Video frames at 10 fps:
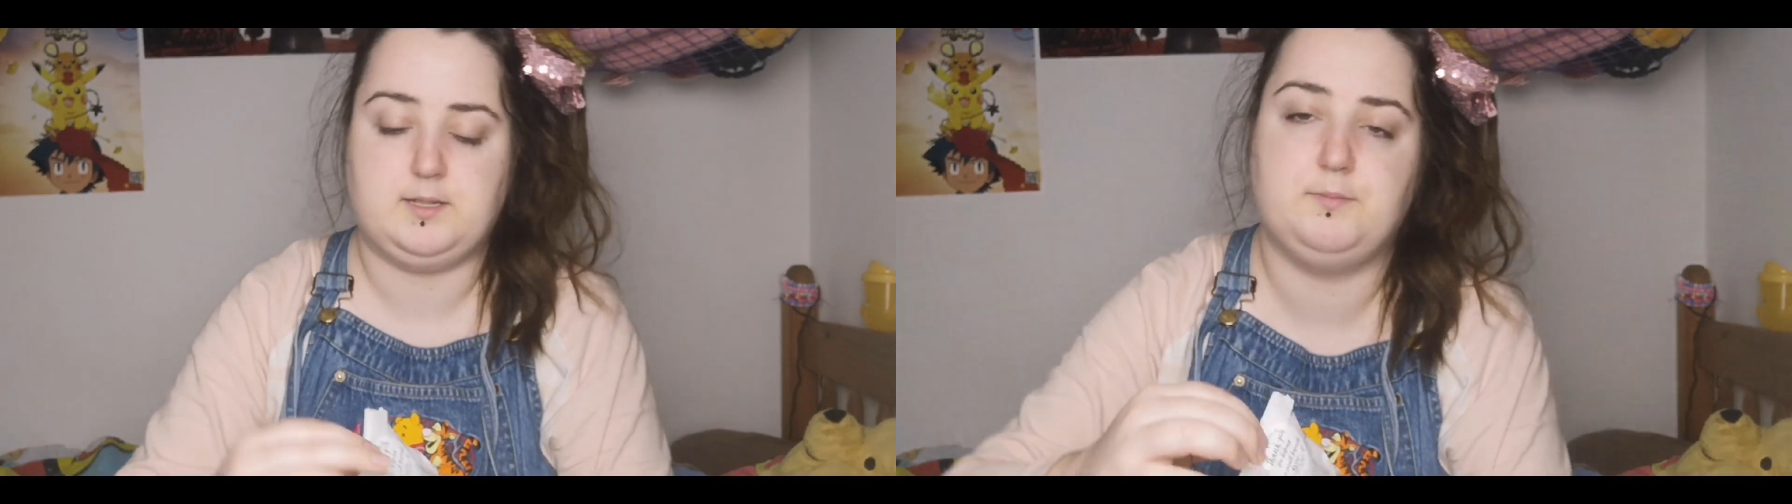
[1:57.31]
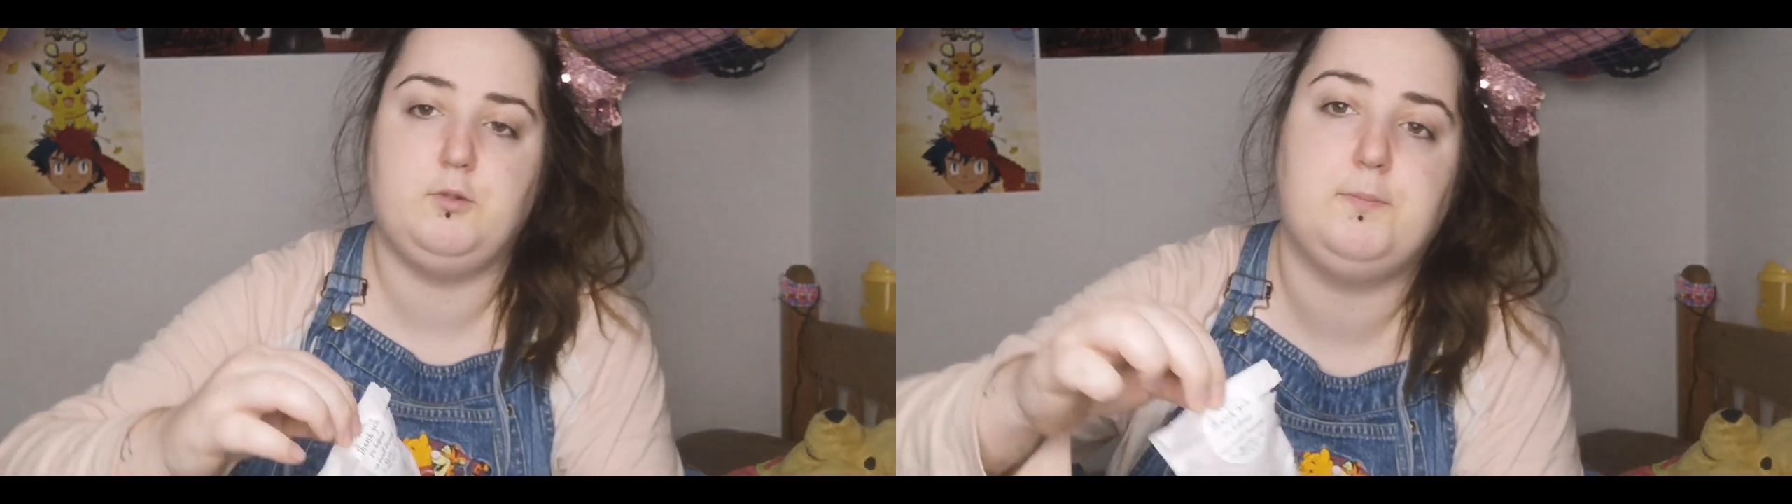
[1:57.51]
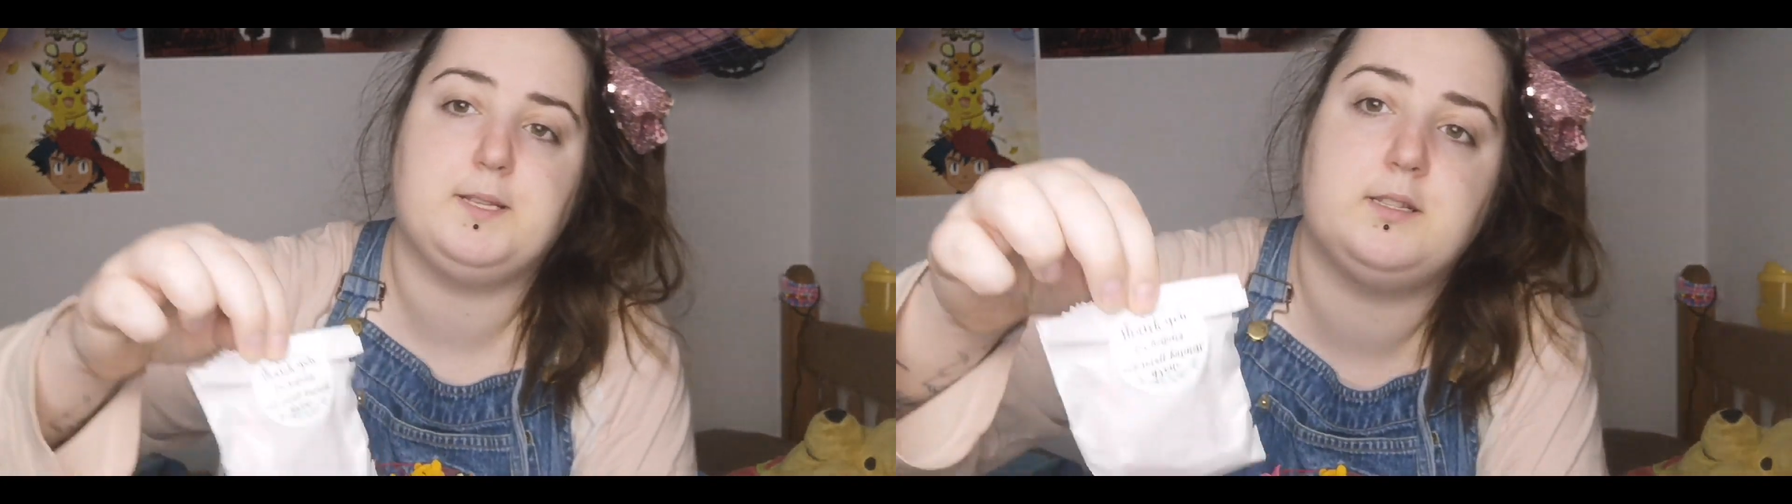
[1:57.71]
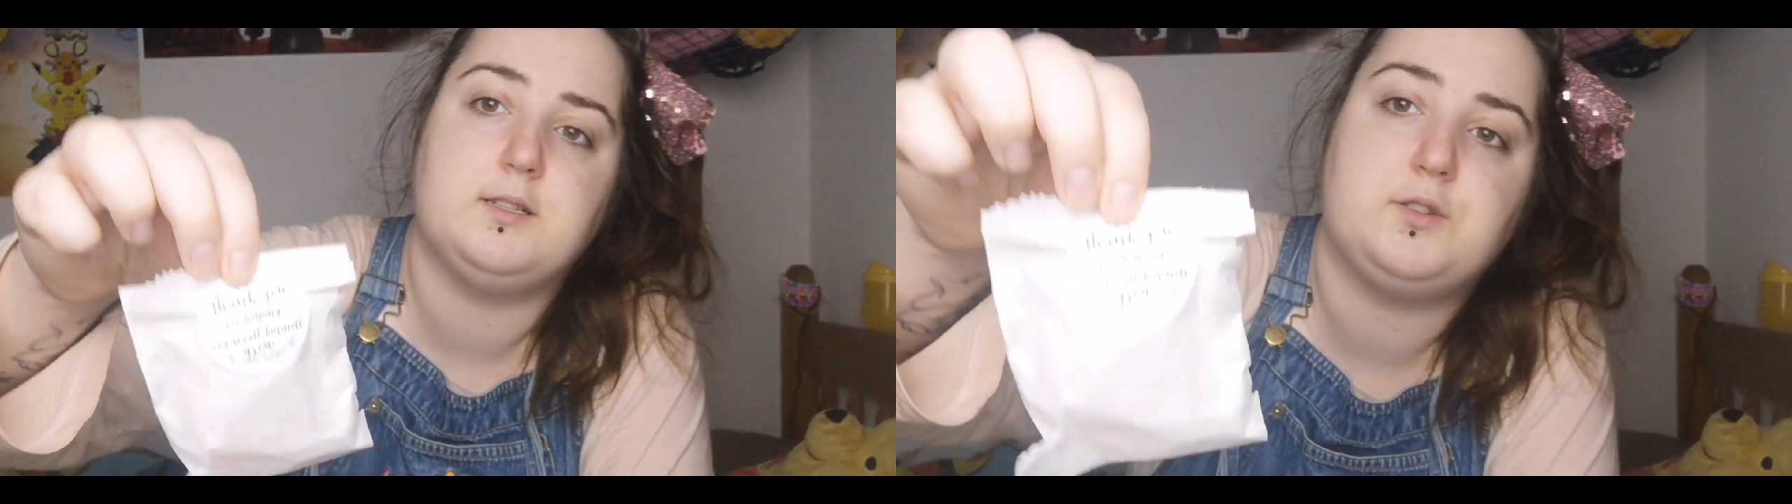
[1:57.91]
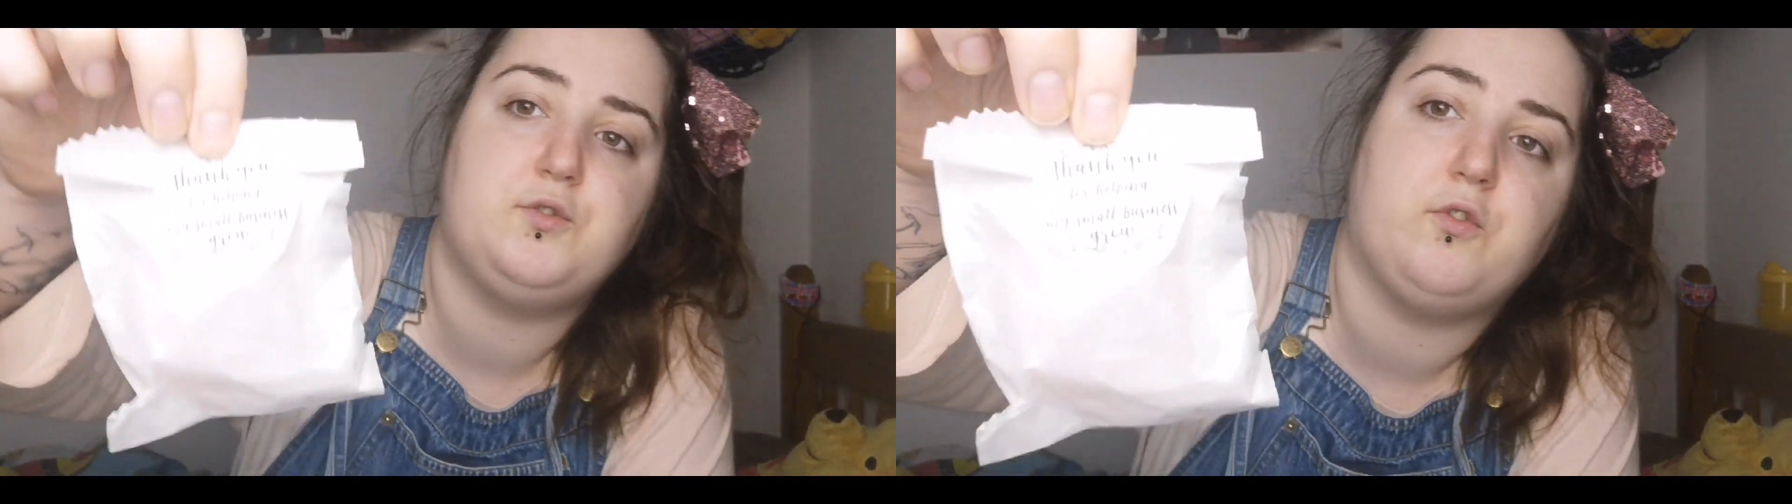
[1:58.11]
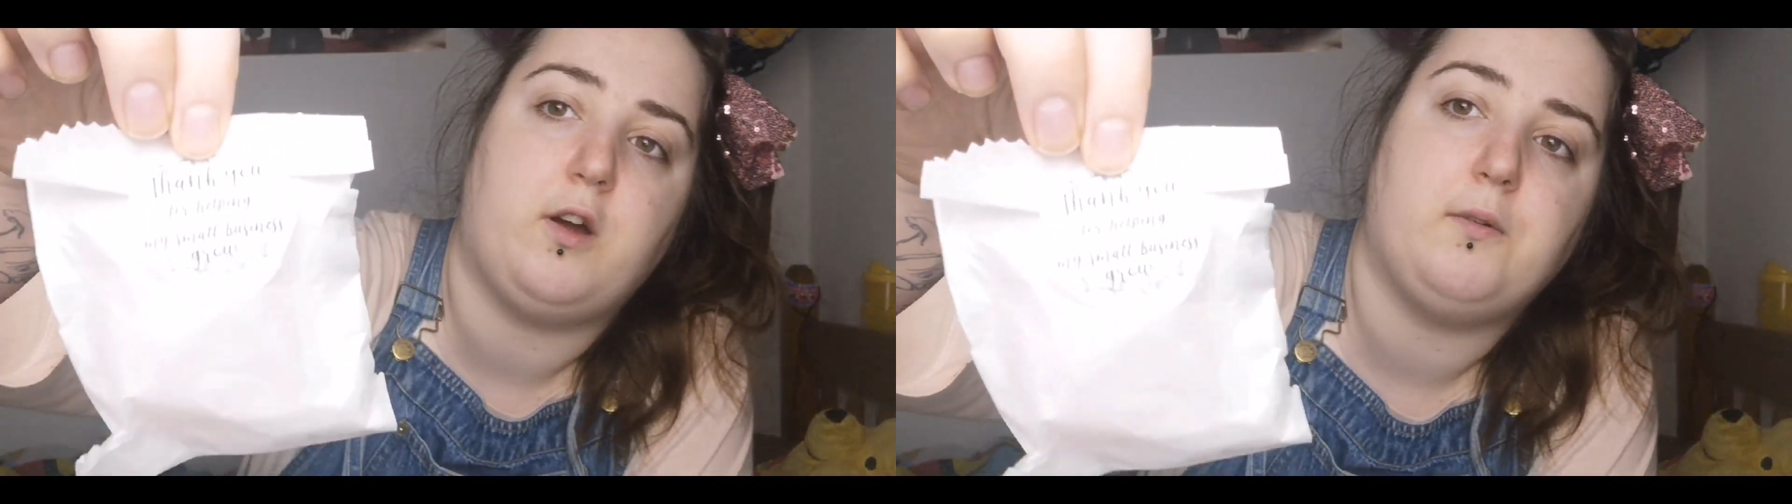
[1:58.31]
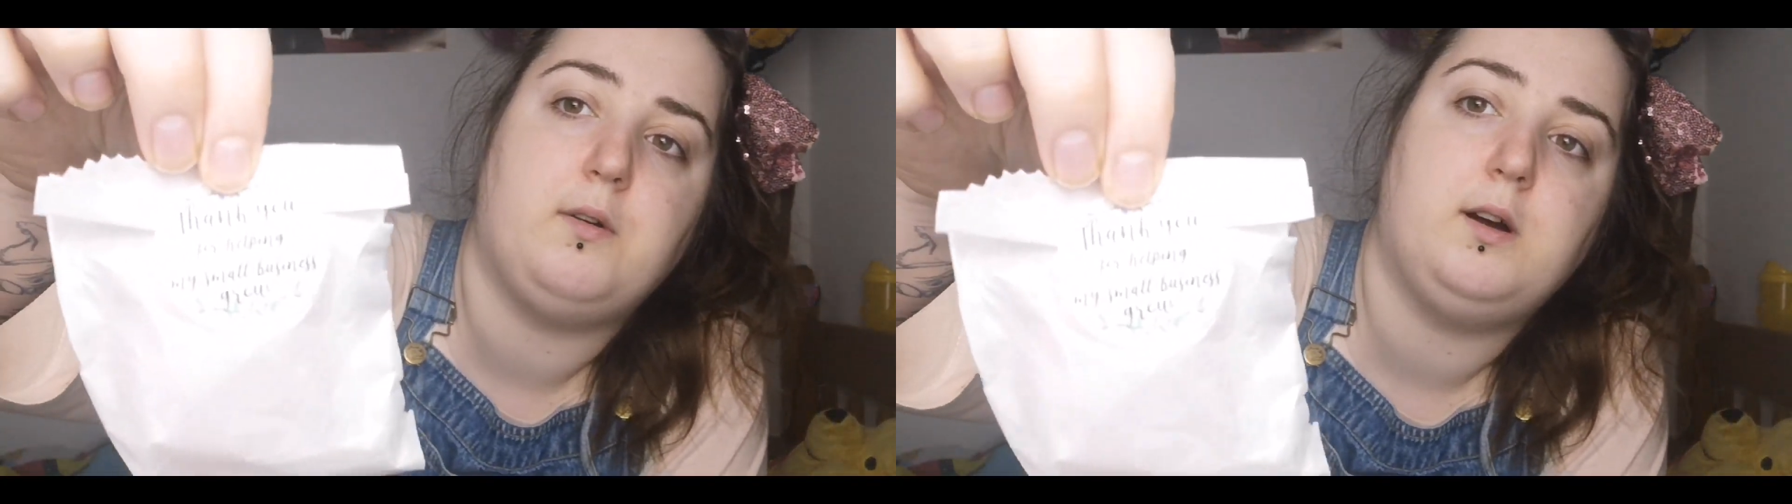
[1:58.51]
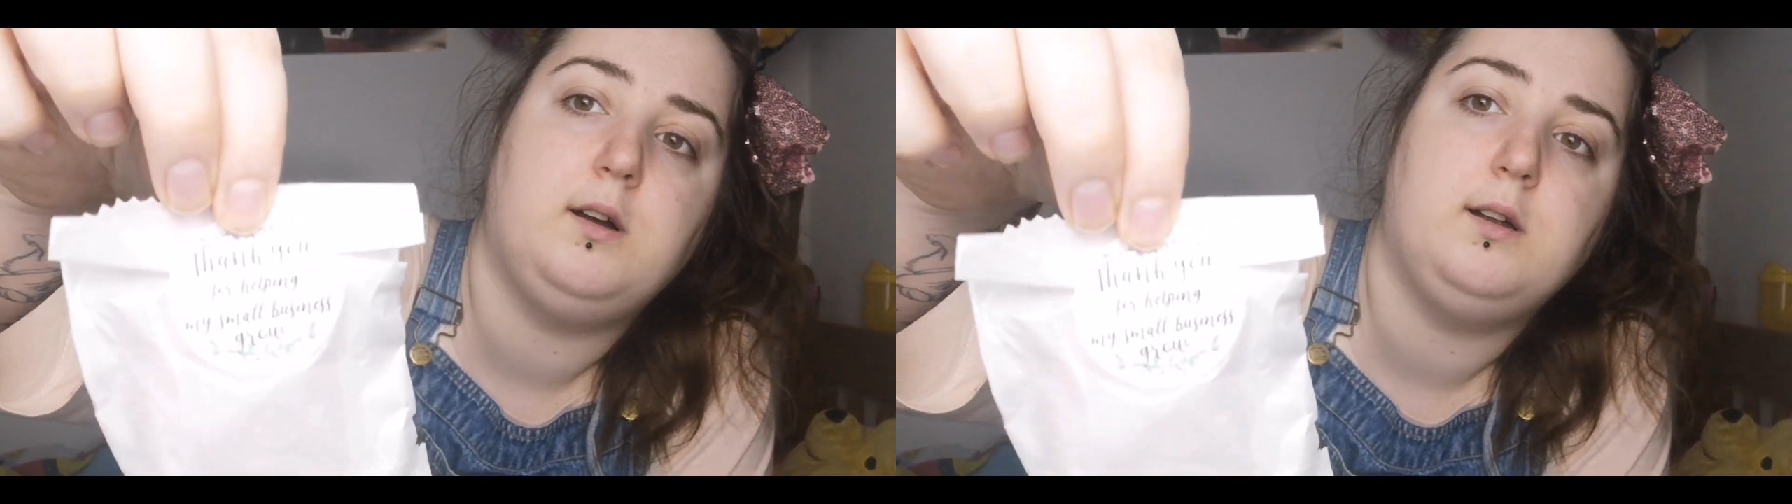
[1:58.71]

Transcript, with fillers: small business grow.